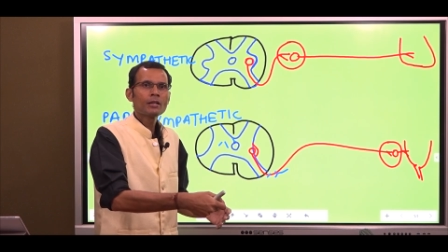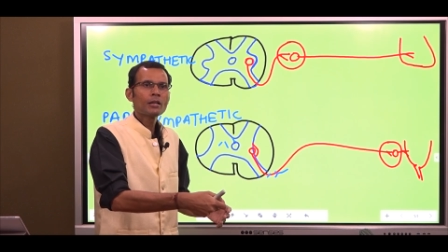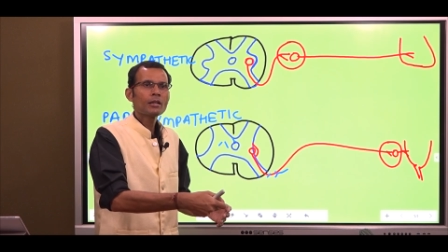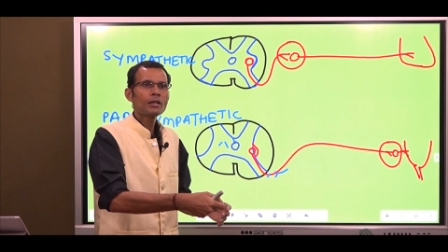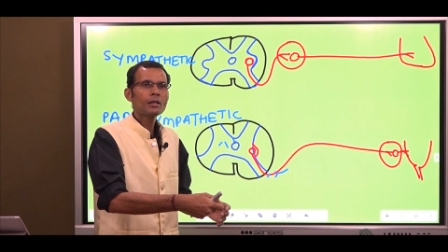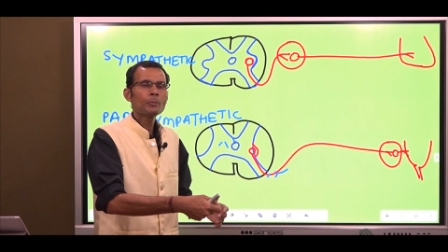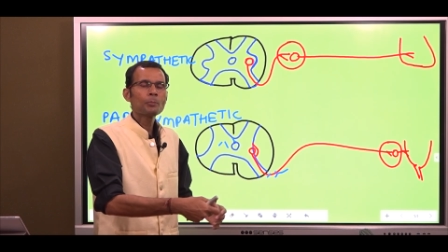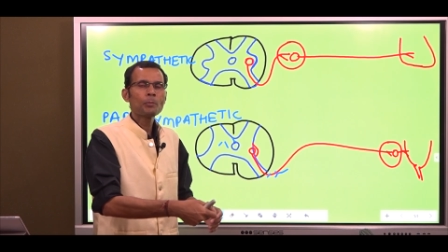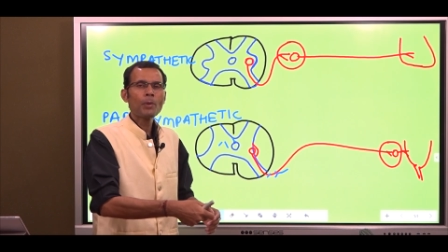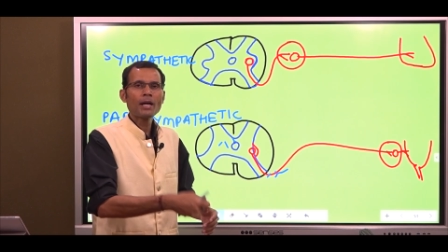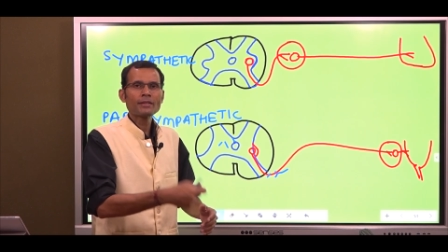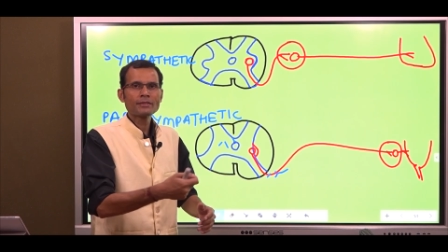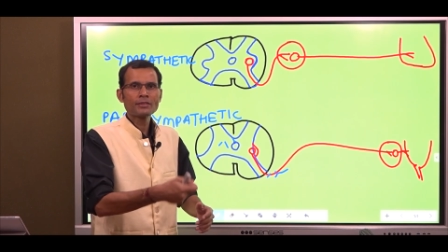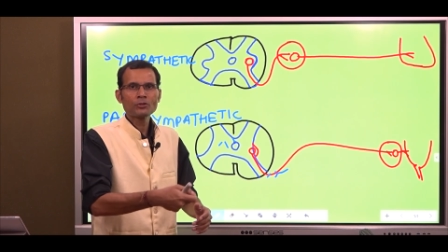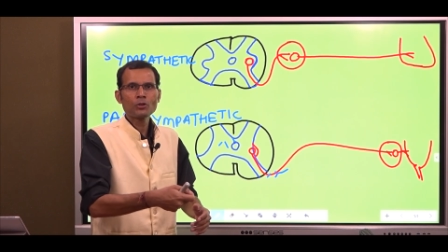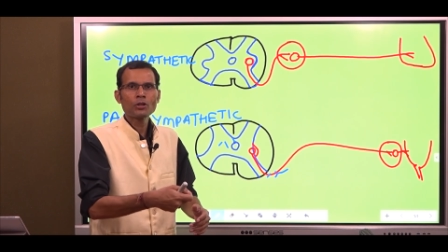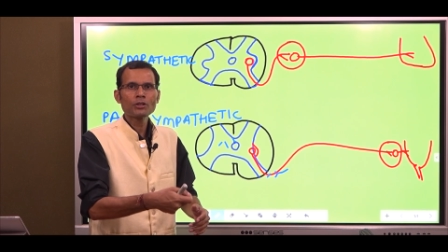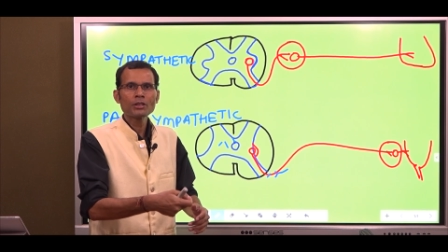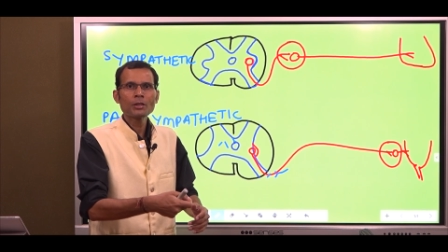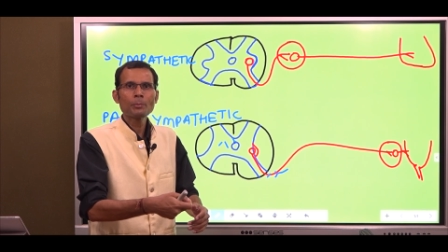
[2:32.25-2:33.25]
uh,
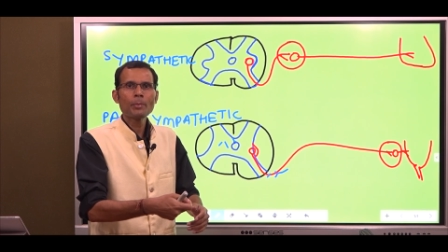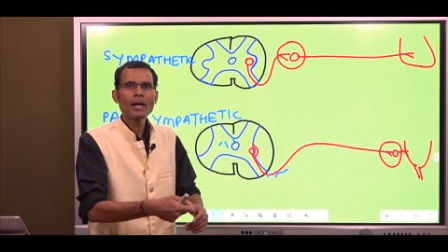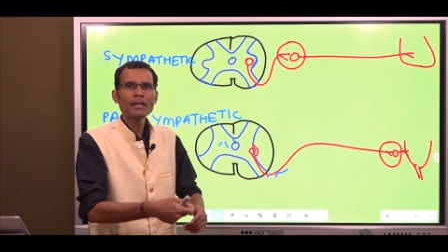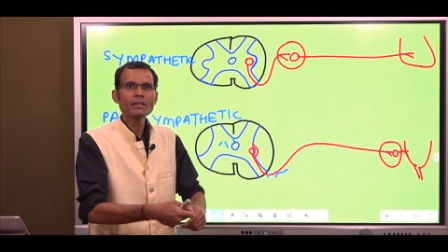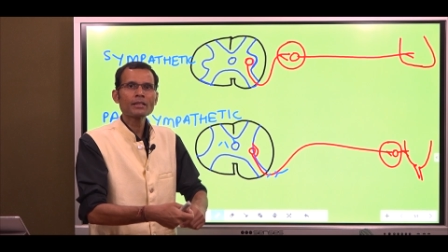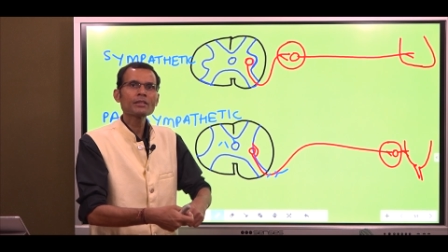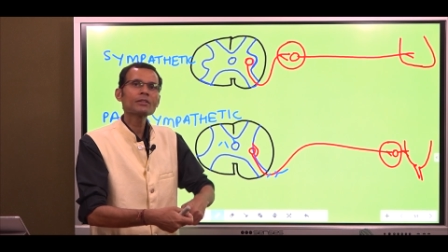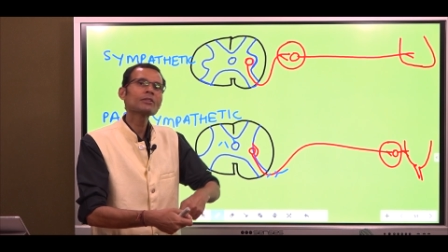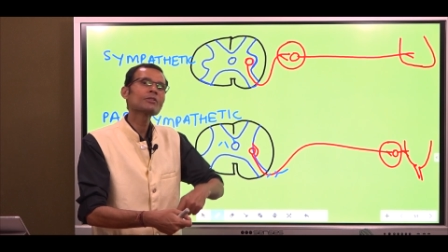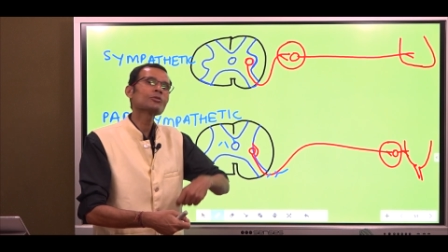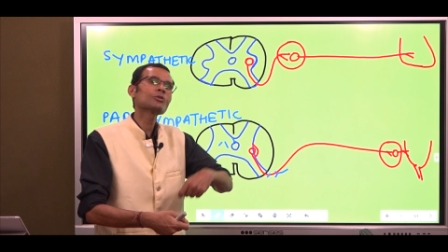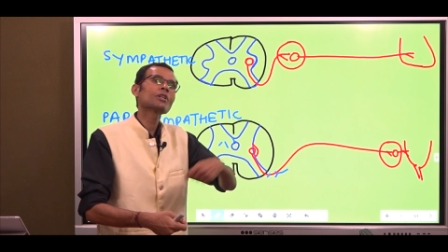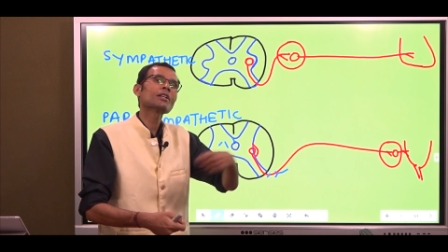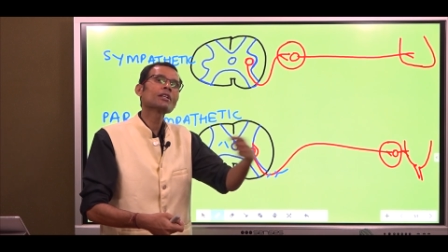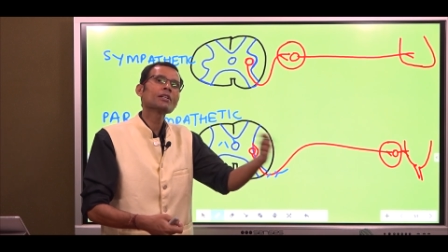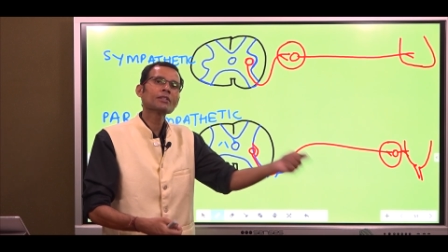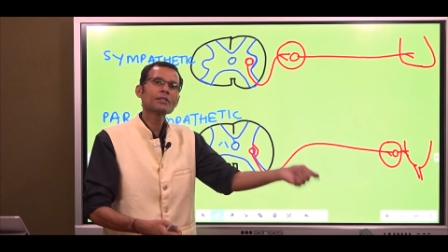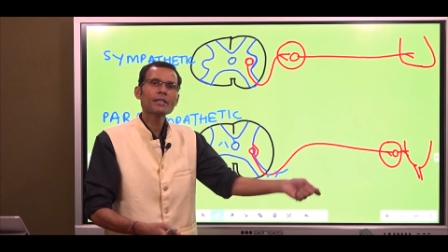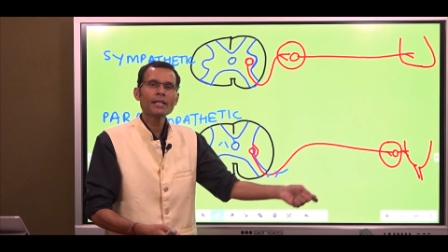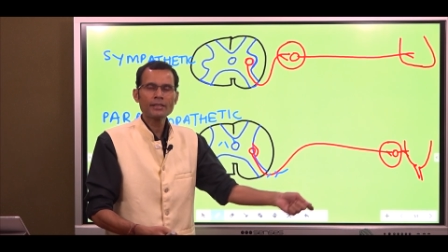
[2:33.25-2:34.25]
passes on the baton to
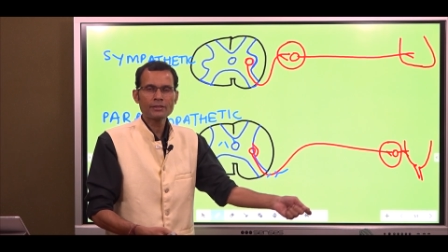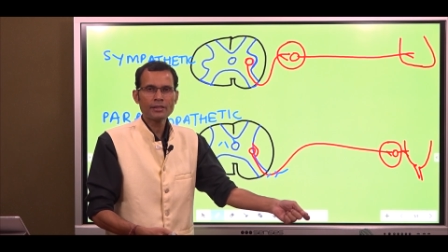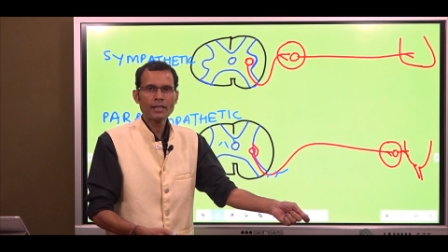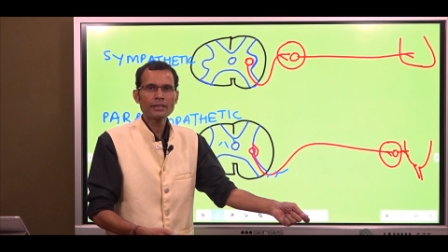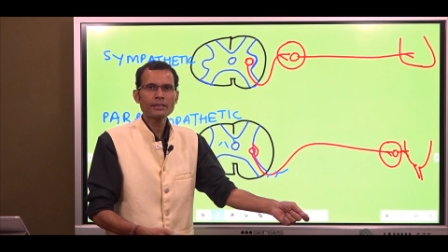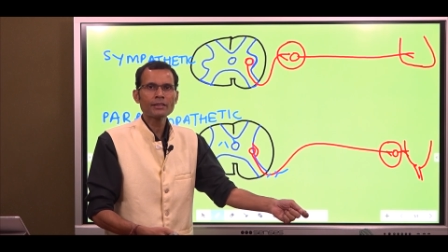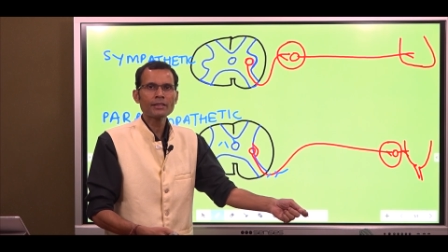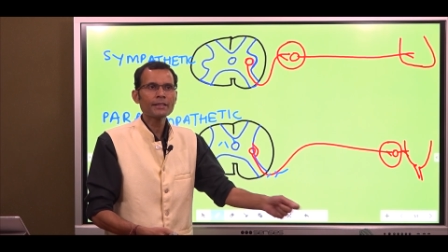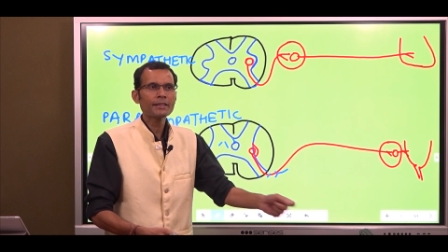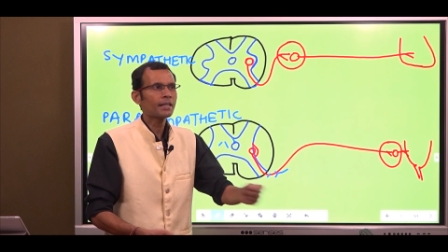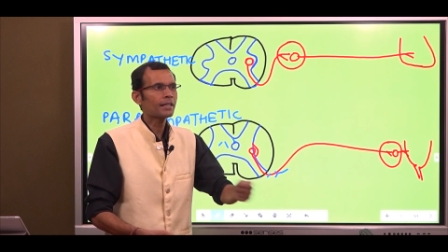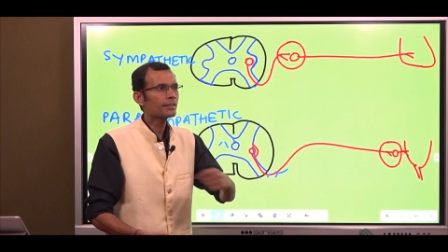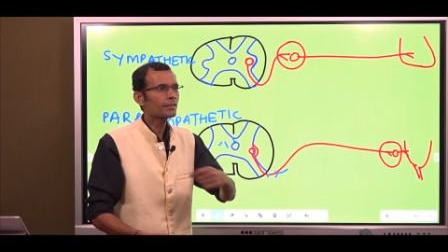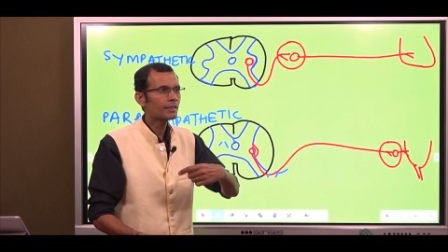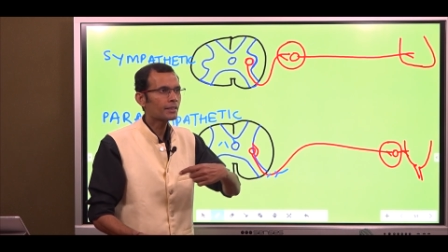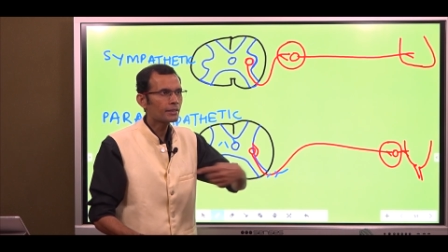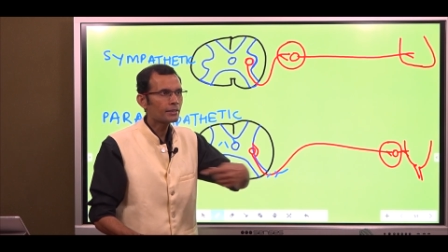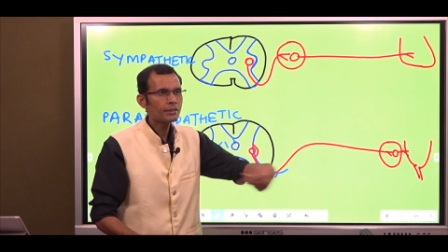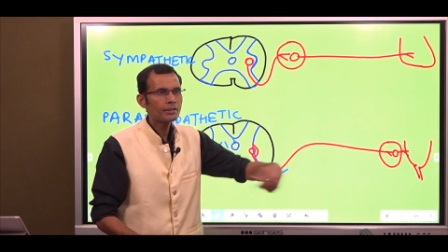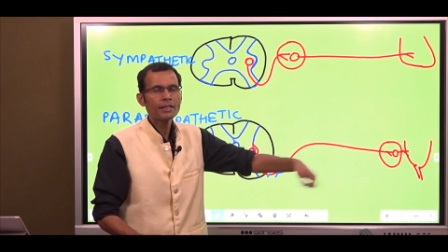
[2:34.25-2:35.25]
the next athlete
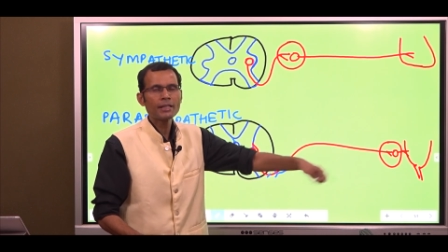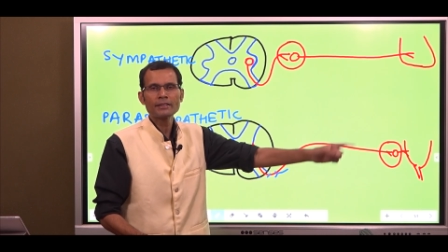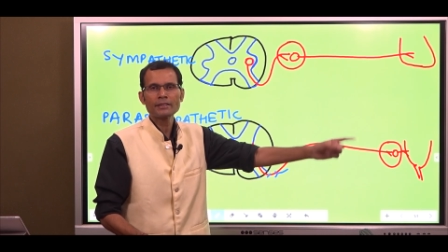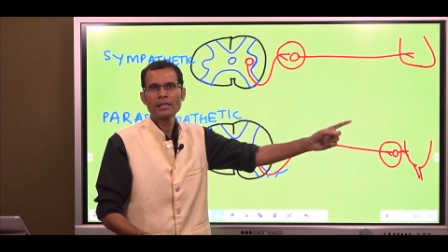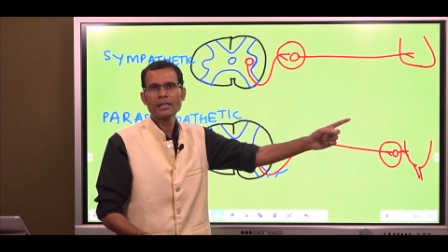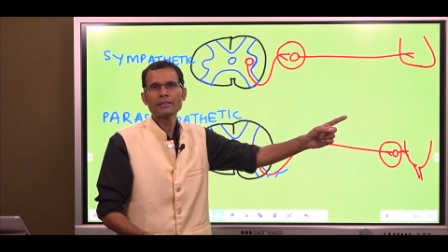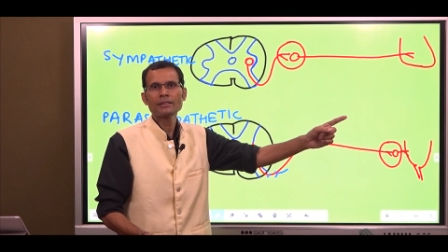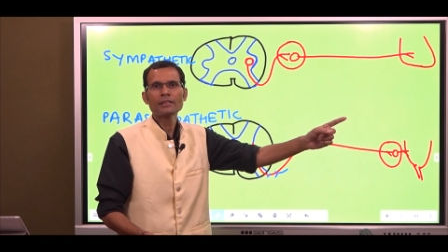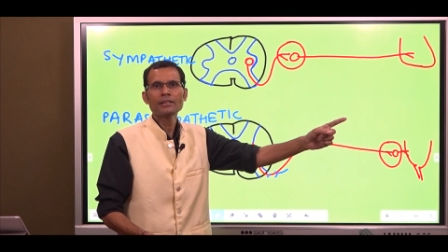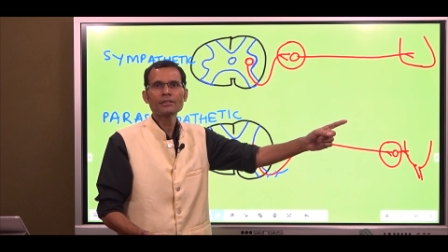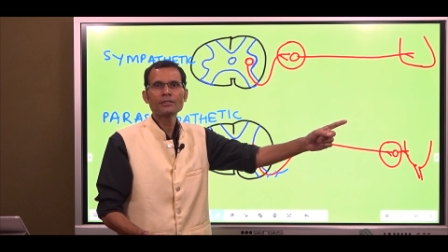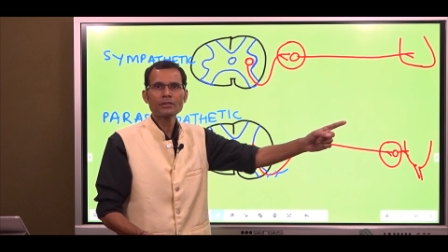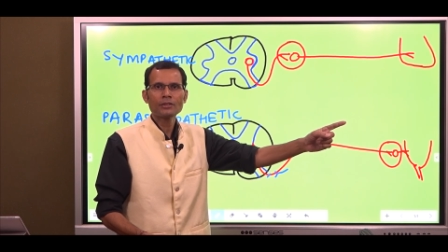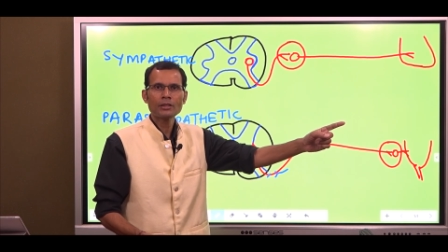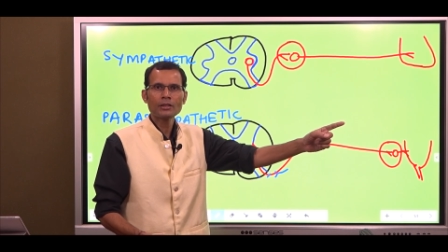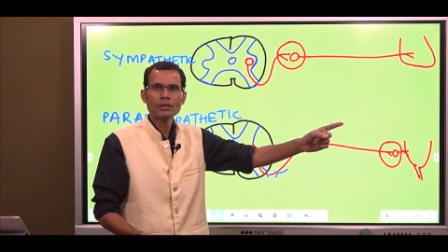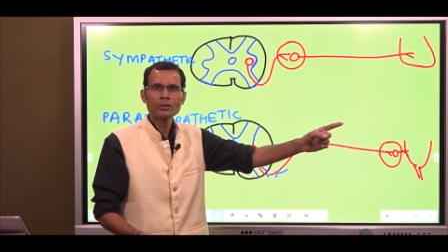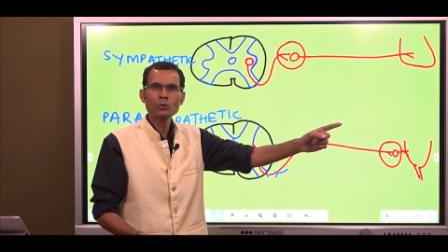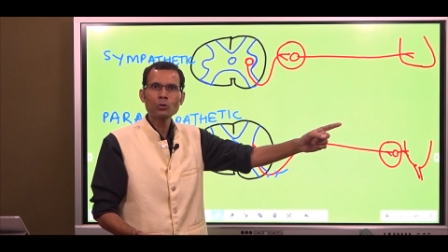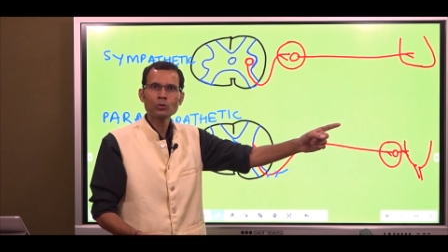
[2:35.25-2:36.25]
and then the next athlete
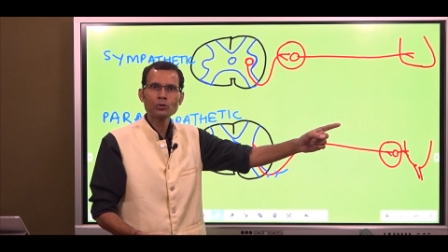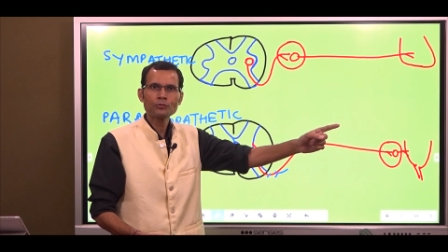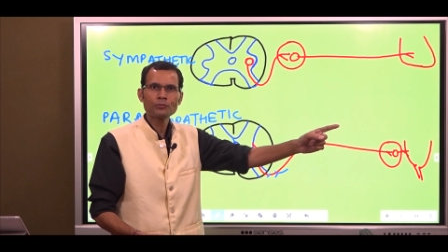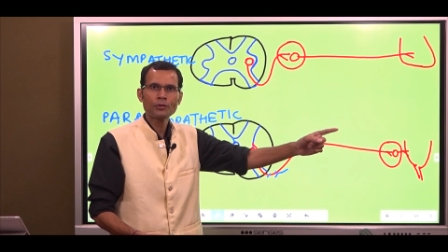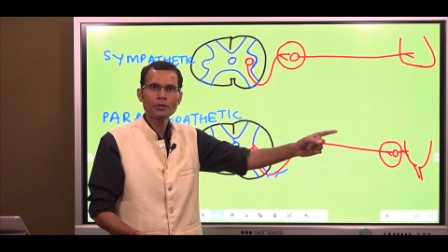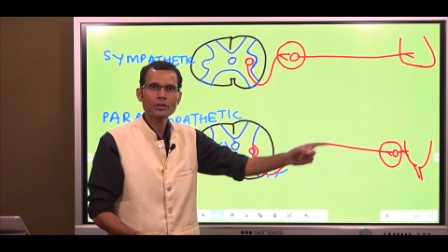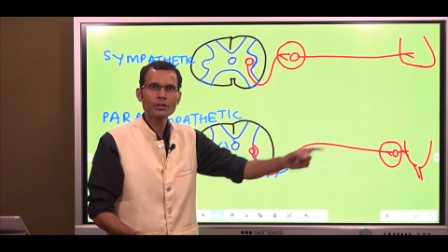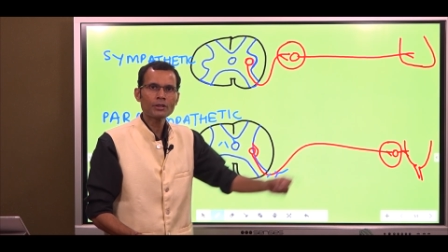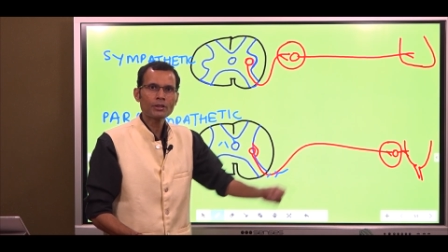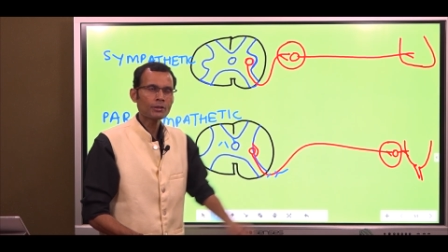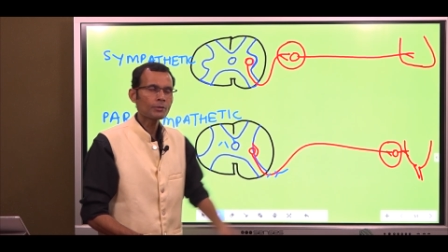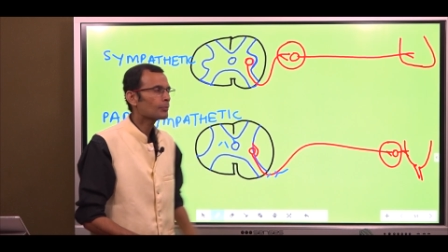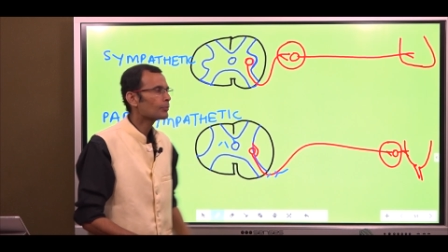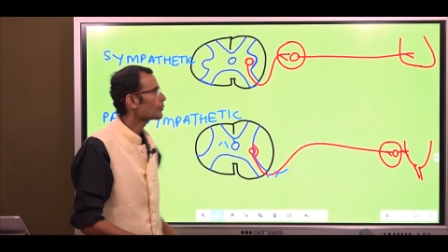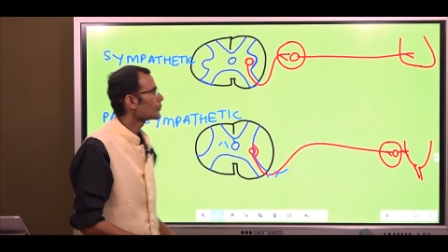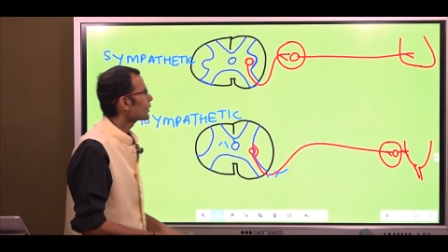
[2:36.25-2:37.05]
uh, goes further.